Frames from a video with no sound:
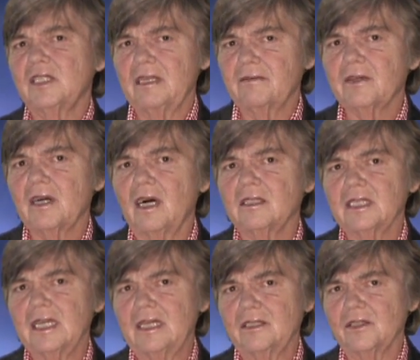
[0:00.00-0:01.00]
difficult
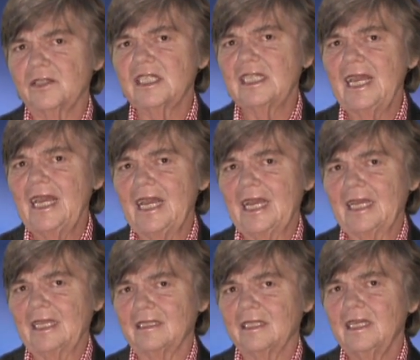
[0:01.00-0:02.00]
to
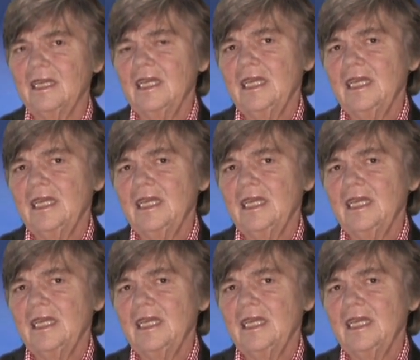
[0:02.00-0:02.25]
understand